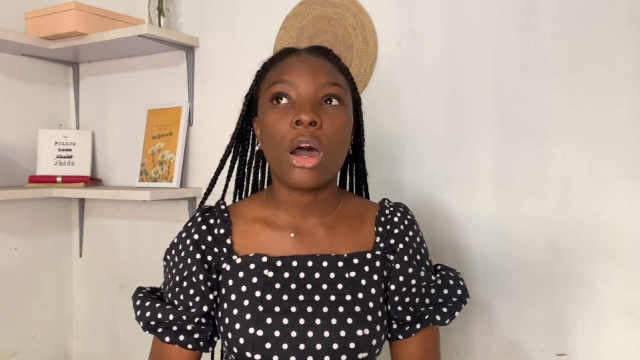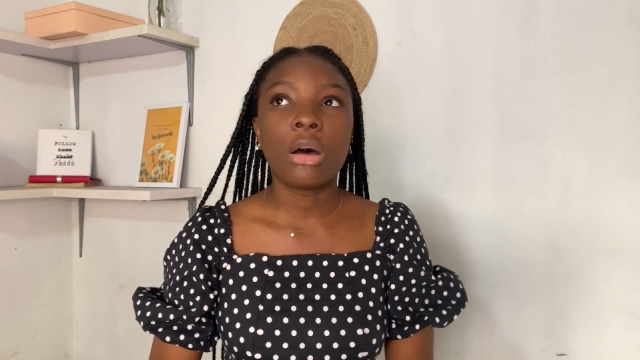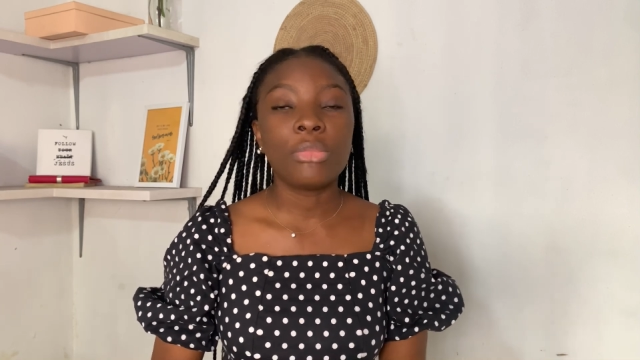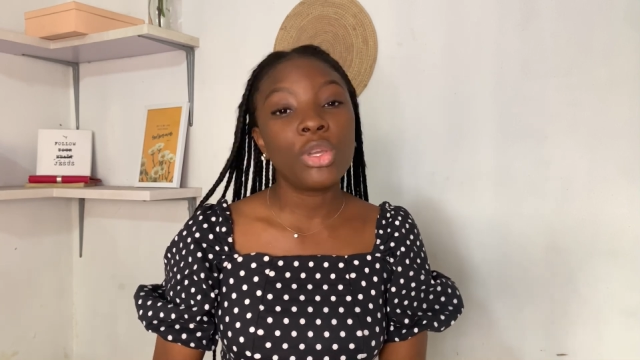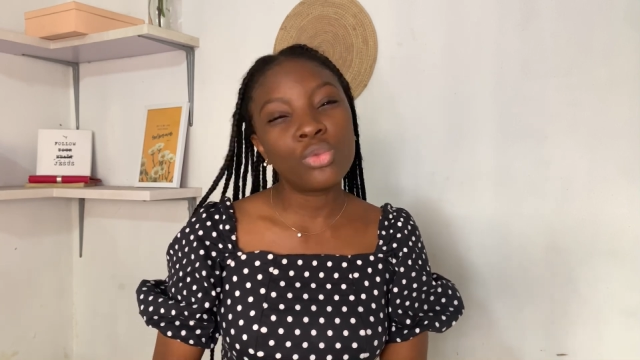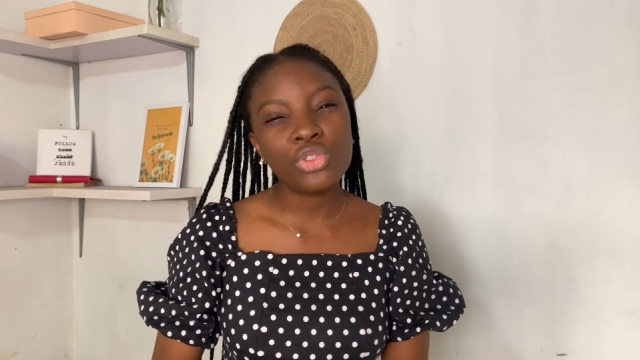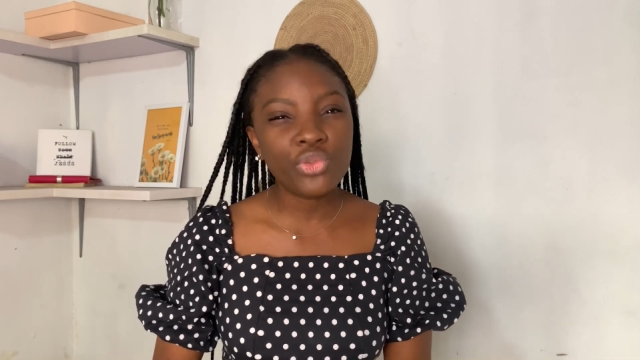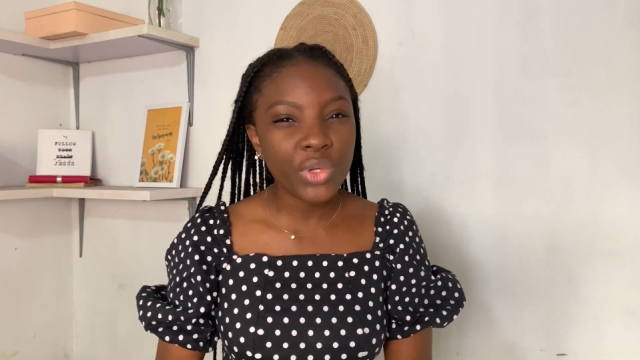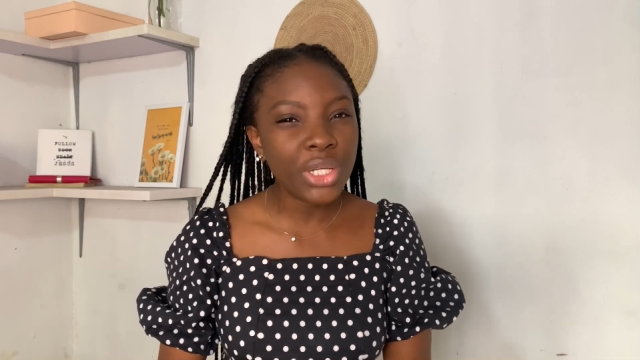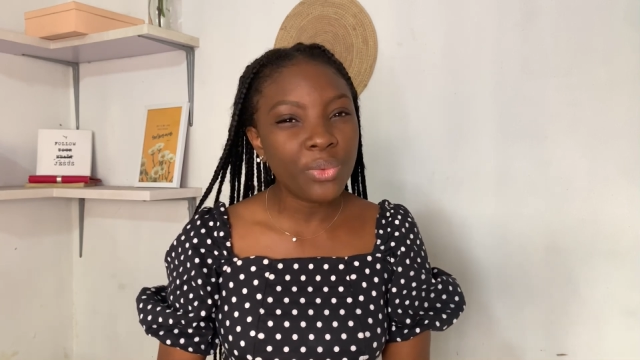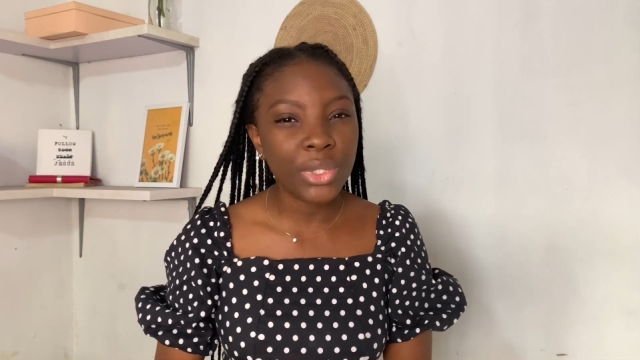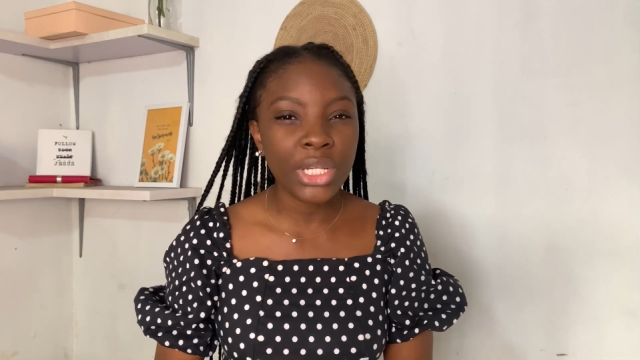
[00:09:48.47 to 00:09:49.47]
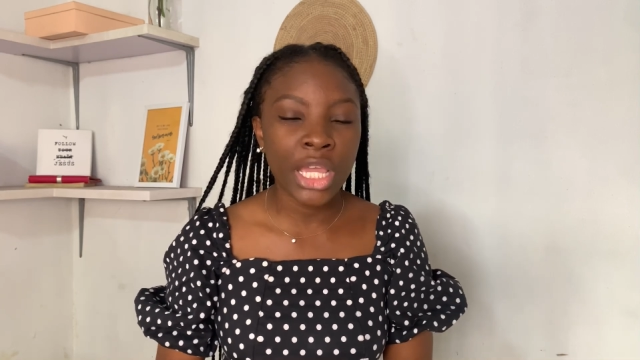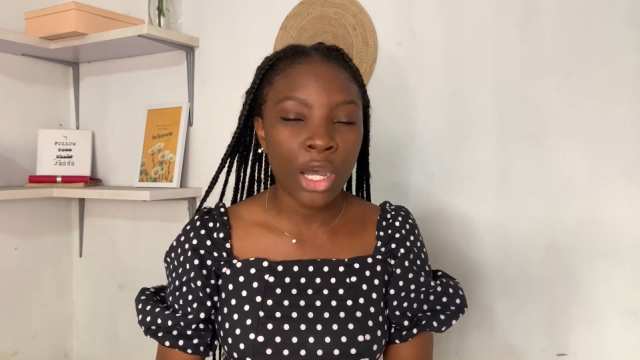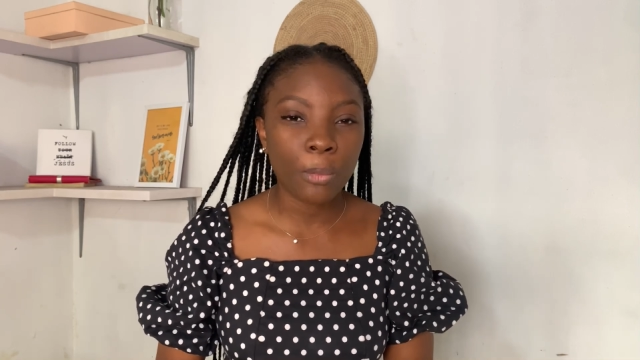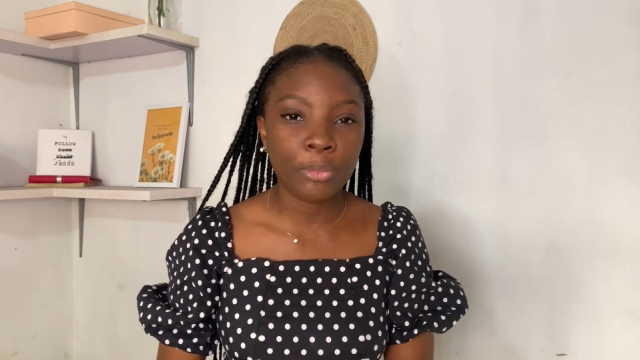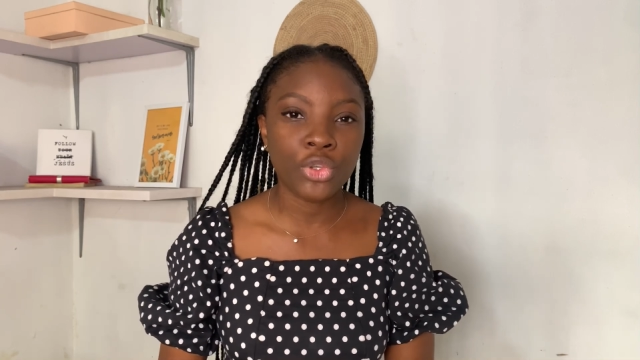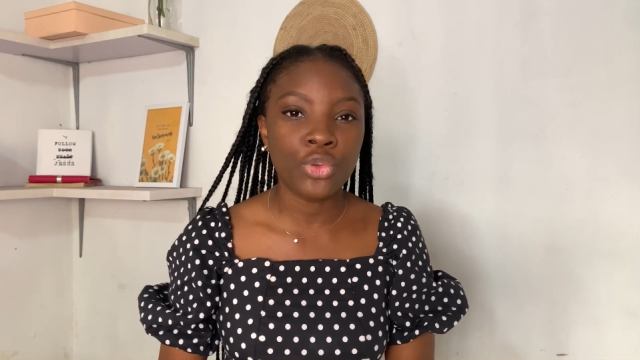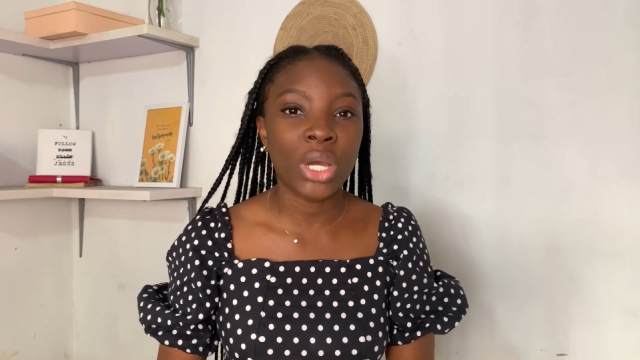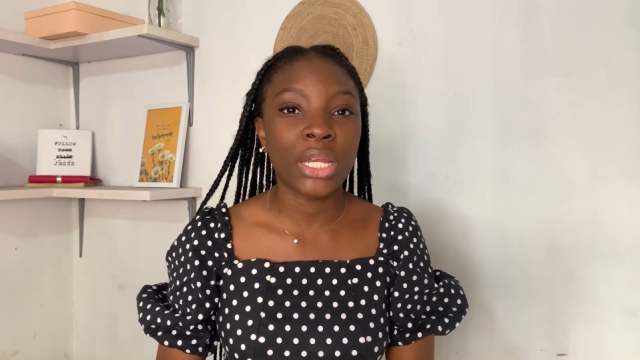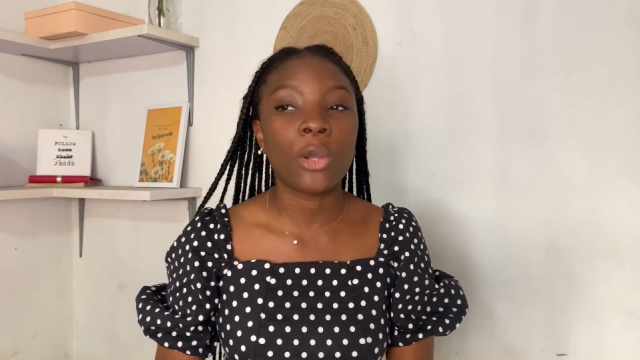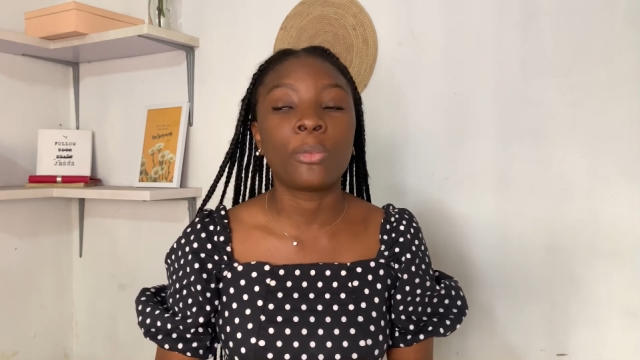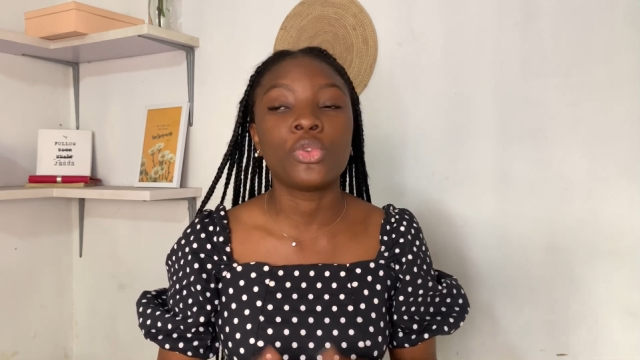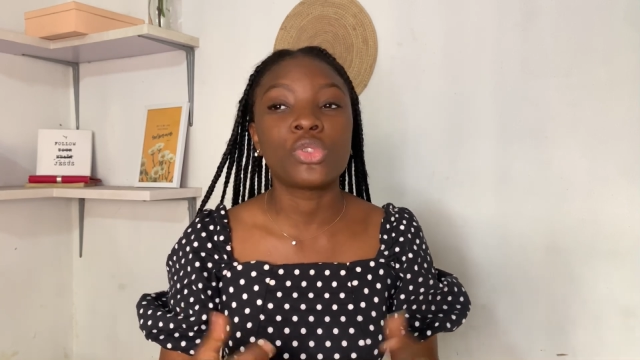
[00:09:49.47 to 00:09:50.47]
It would really, really help you and
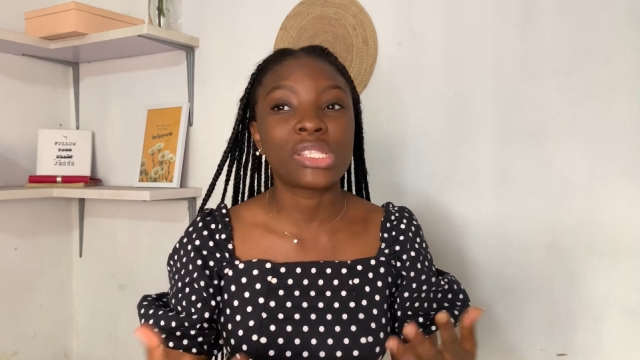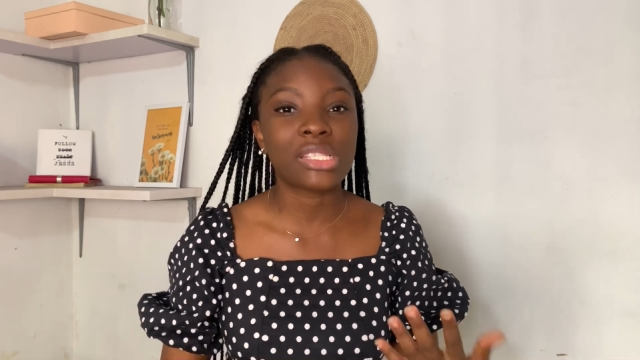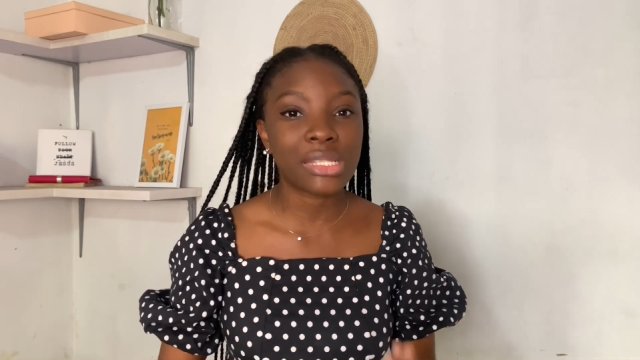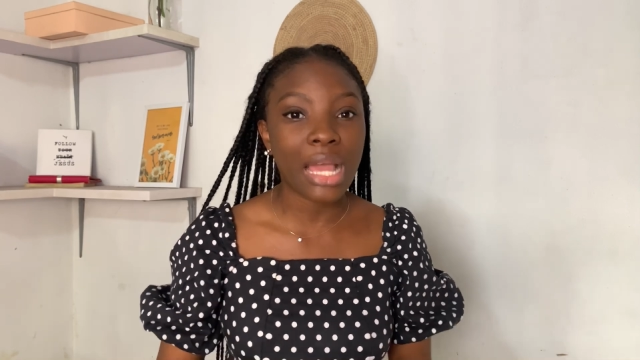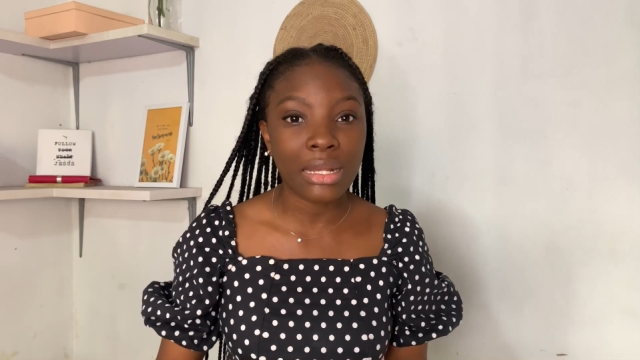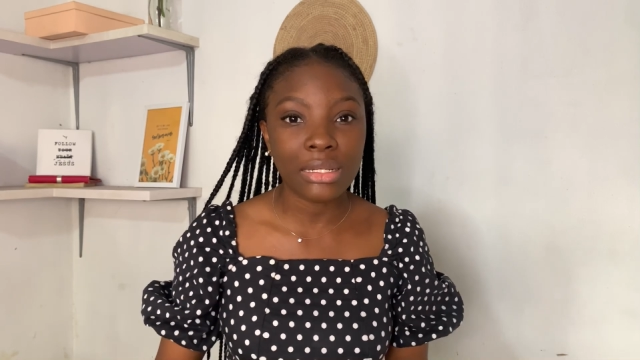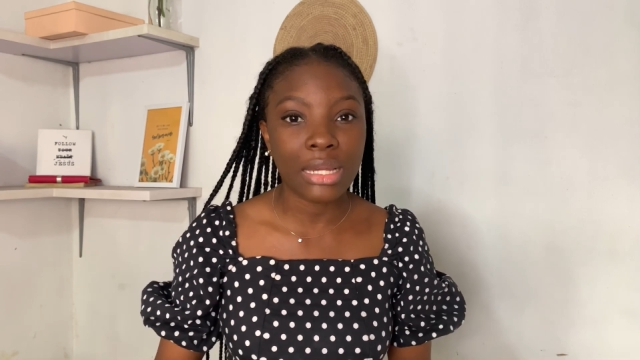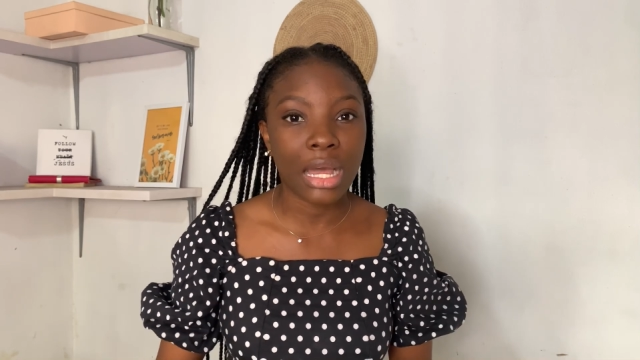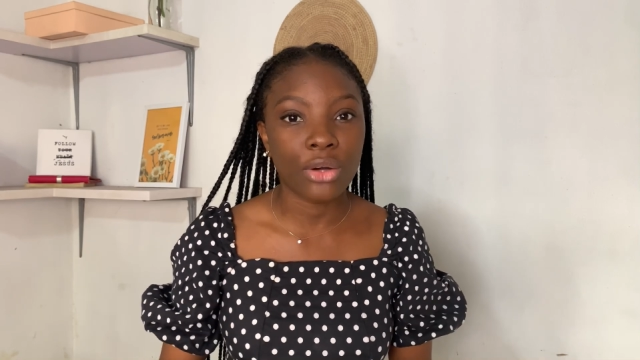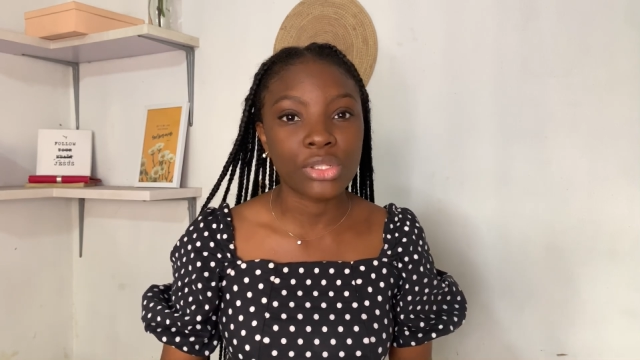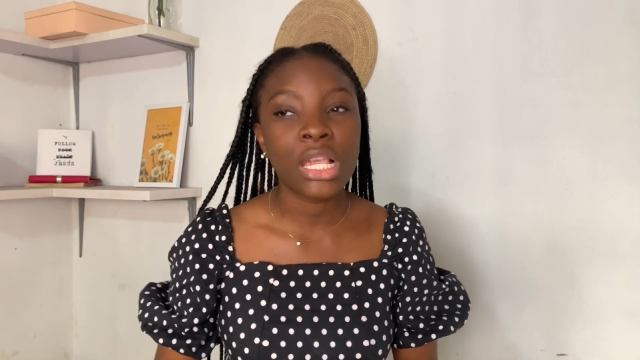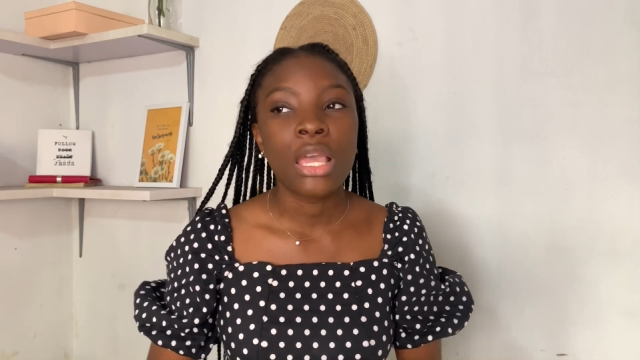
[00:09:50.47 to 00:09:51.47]
help you stand out,